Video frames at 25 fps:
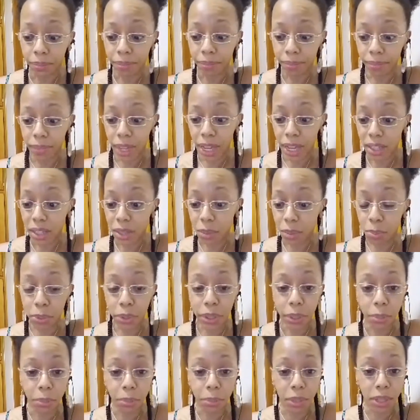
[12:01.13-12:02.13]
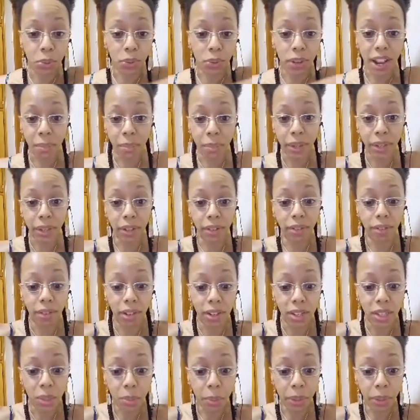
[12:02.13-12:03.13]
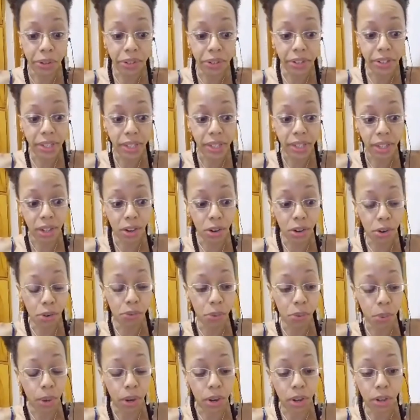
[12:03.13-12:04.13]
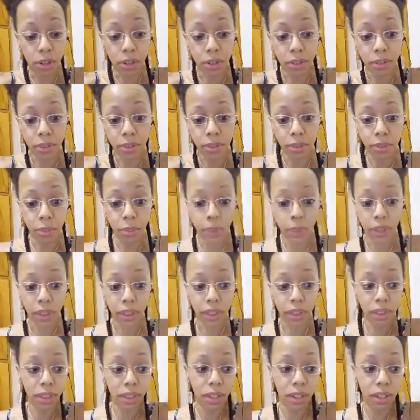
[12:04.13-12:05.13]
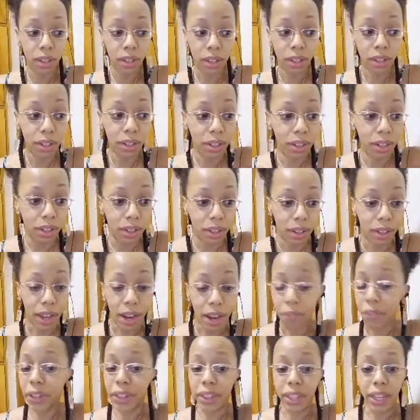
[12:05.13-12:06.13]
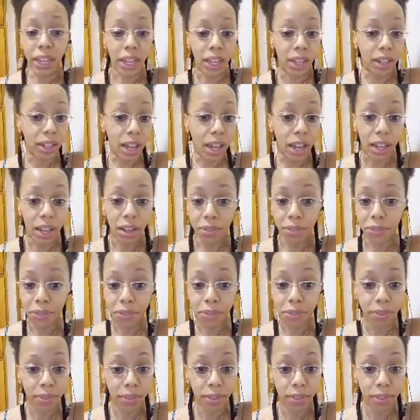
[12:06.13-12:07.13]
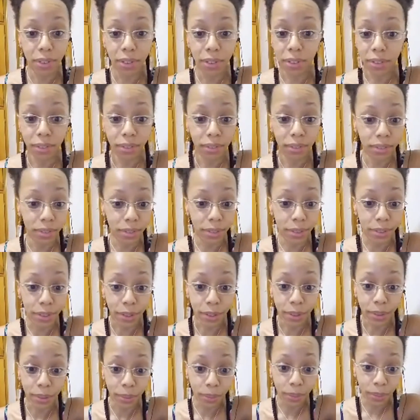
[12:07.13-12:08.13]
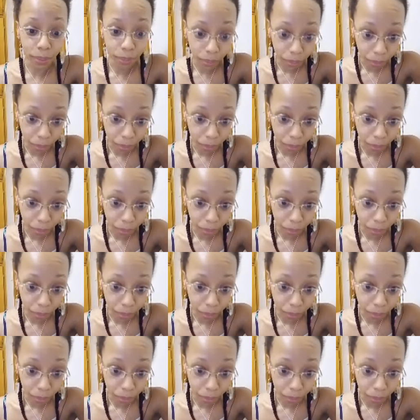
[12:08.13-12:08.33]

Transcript: that's pretty much what I've been experiencing overall with everything in life. So